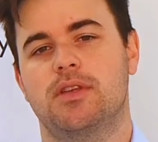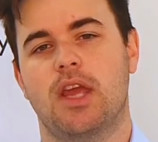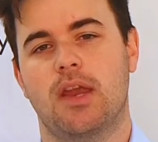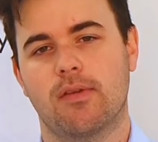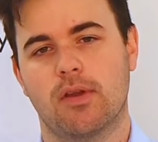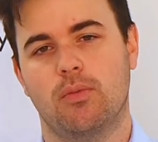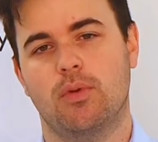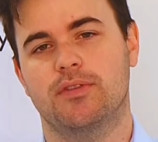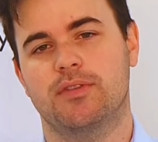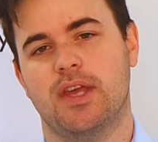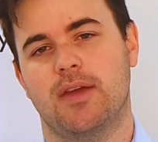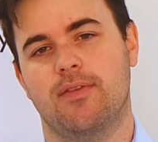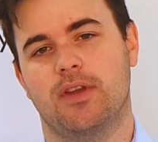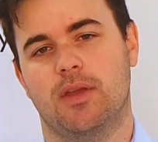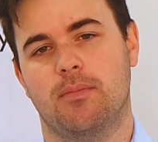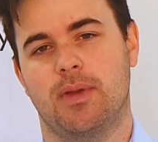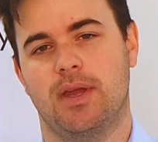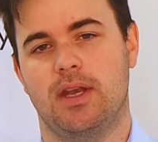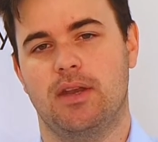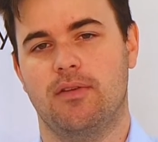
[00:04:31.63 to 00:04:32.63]
everyone wants to have a
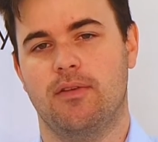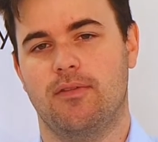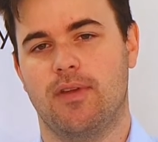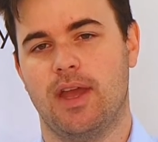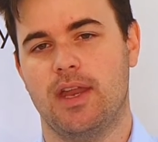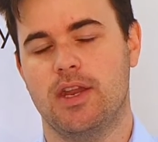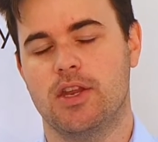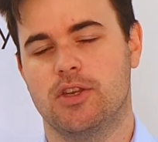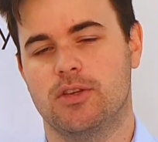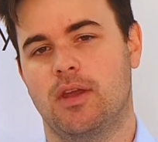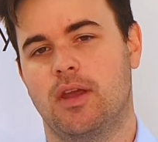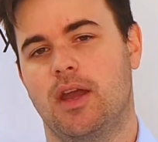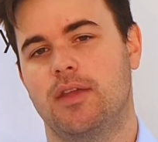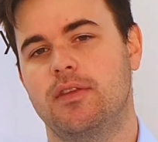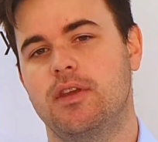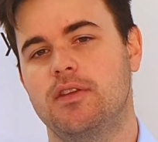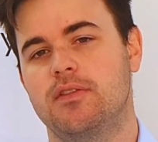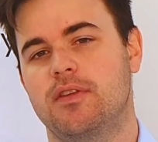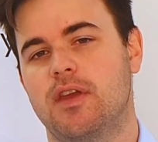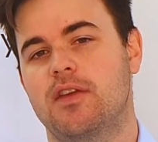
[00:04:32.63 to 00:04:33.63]
competitive advantage. And
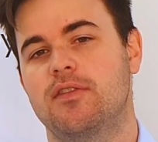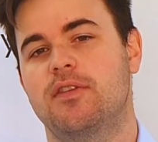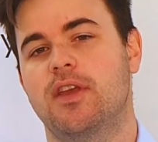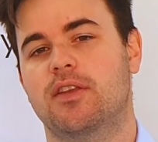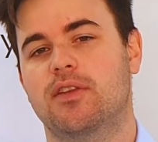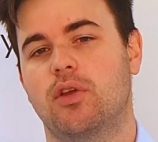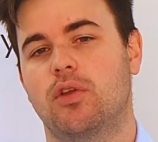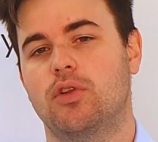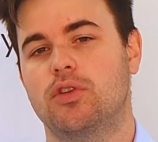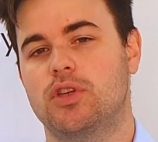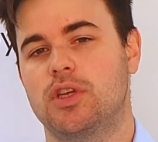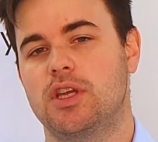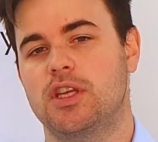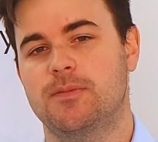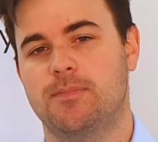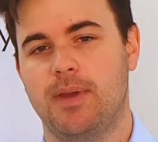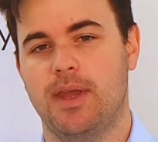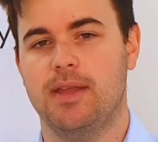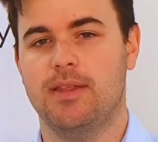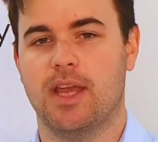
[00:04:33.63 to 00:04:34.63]
these days, technology is
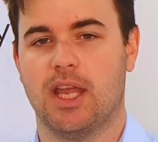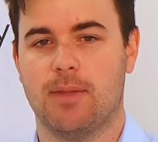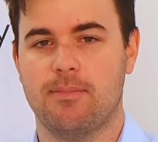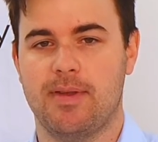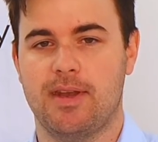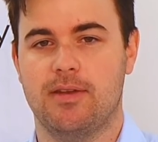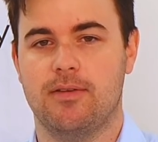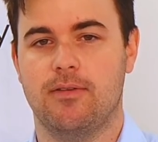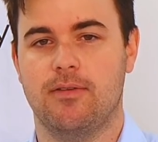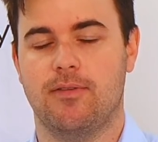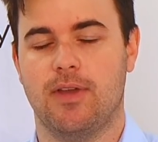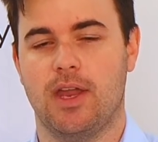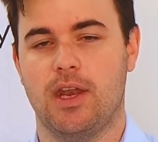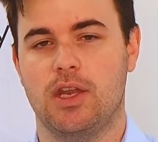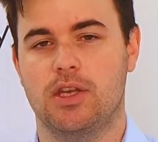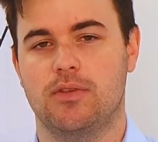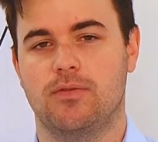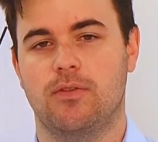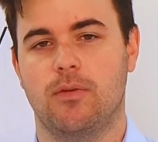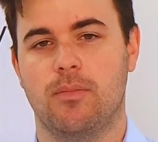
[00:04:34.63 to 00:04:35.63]
being that competitive
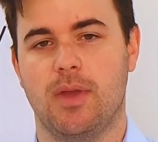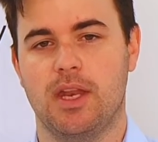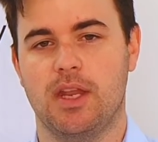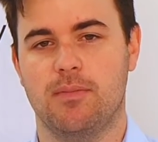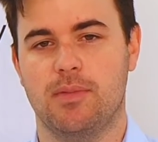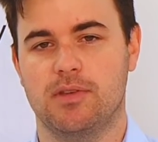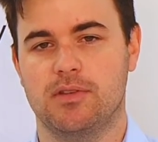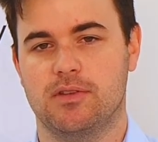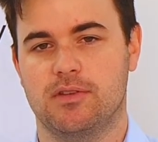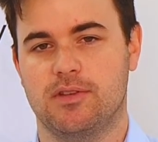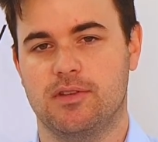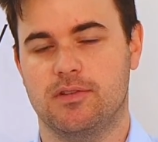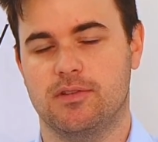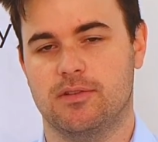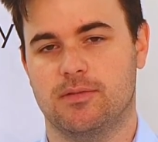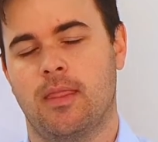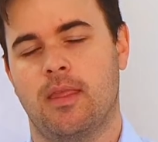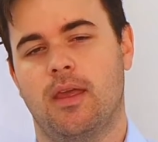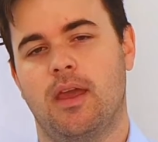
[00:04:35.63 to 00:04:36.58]
advantage for many businesses.